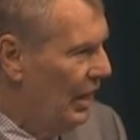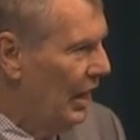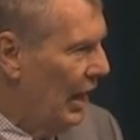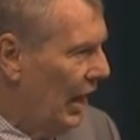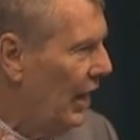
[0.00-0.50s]

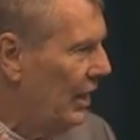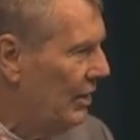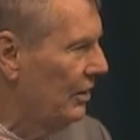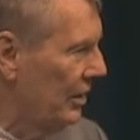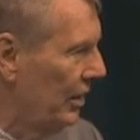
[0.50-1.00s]
I had
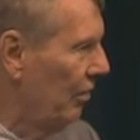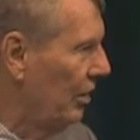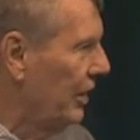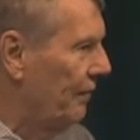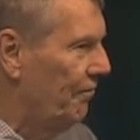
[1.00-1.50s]
to
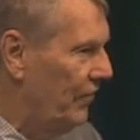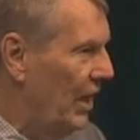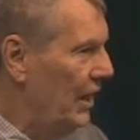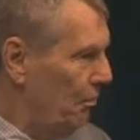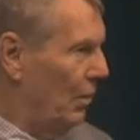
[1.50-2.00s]
literally
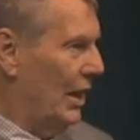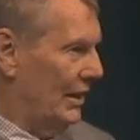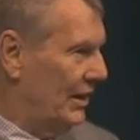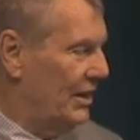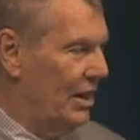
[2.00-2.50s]
invite
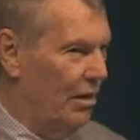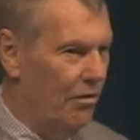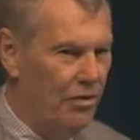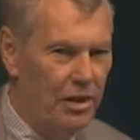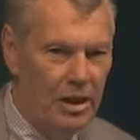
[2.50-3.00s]

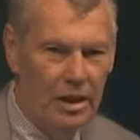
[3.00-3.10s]
myself